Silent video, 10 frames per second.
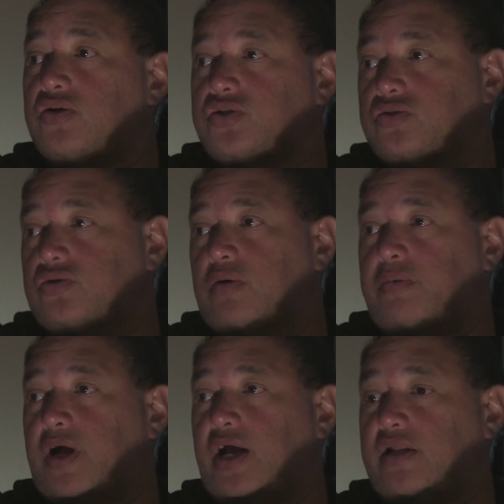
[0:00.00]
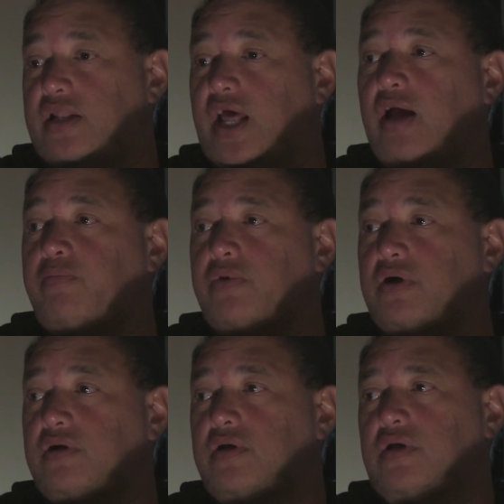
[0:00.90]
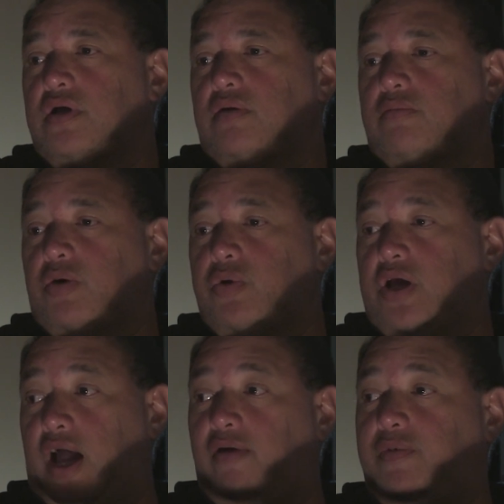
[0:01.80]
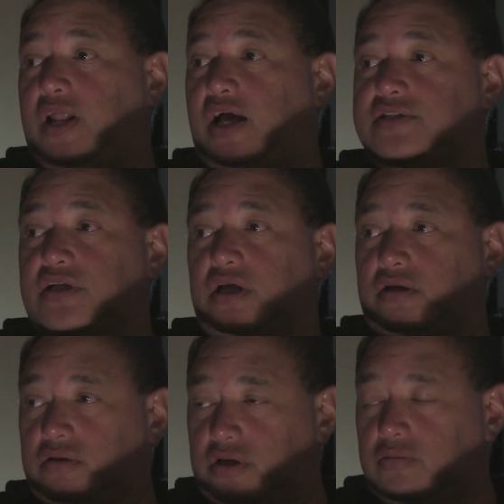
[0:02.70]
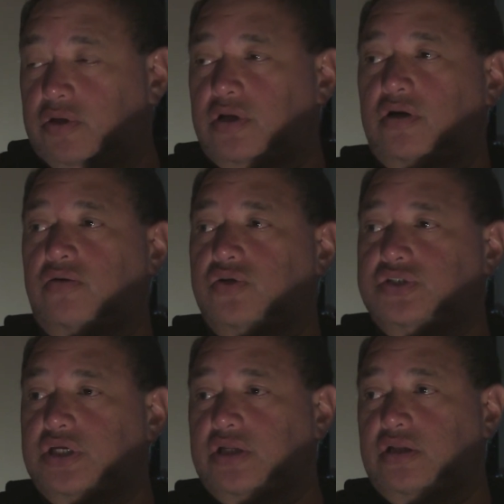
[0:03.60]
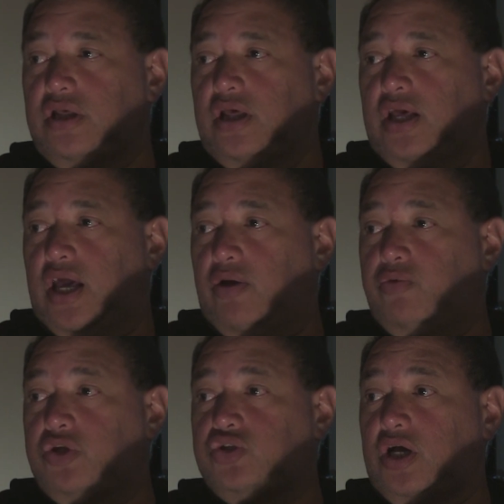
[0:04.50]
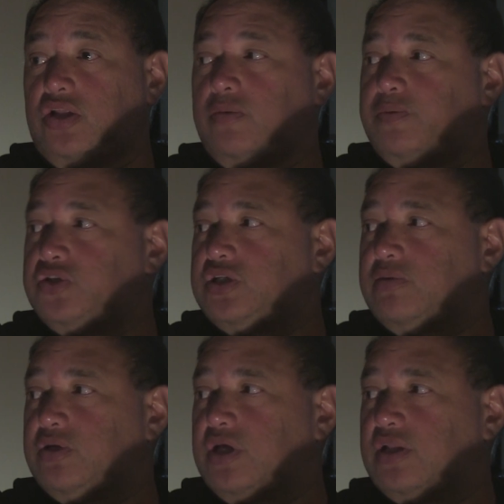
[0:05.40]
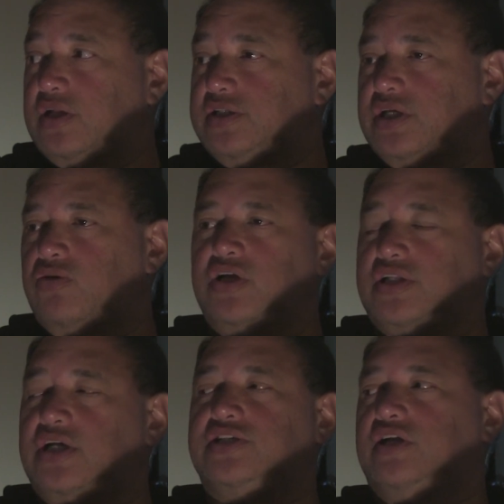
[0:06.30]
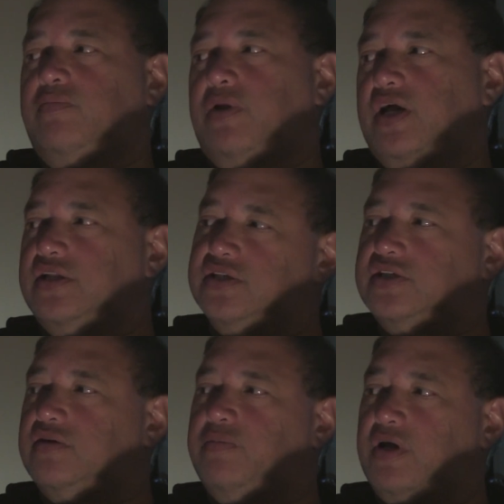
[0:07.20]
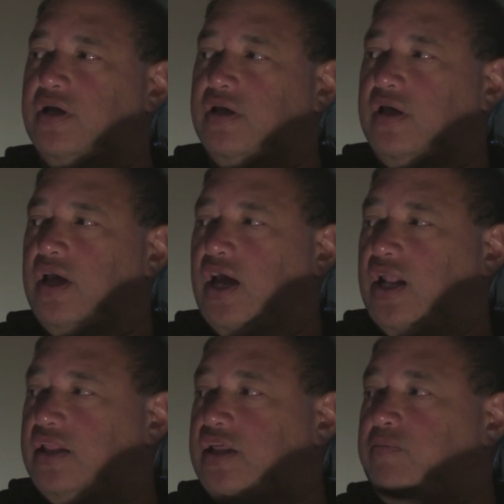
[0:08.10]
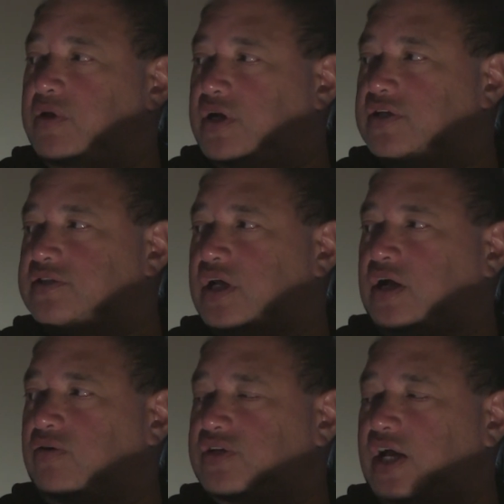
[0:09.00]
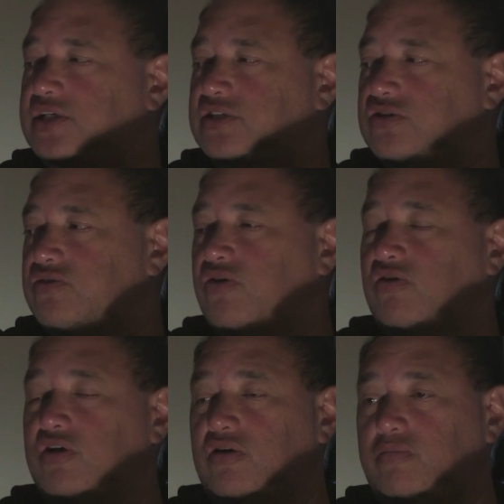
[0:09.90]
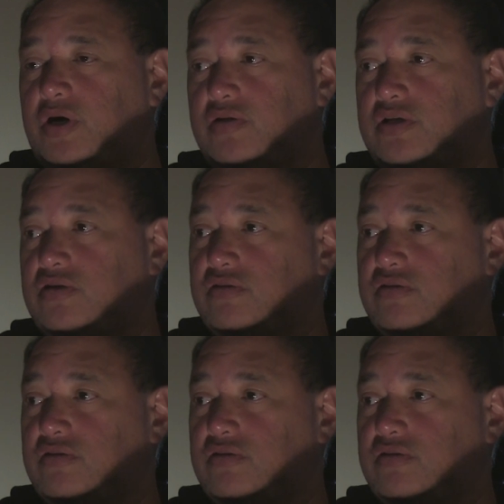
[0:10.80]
to apply the NAGPRA. But we have been asking, like what Uncle was saying, and we tried to push them together. They say, "Oh, it doesn't apply. It doesn't apply." And I think because, like I was asking you earlier about,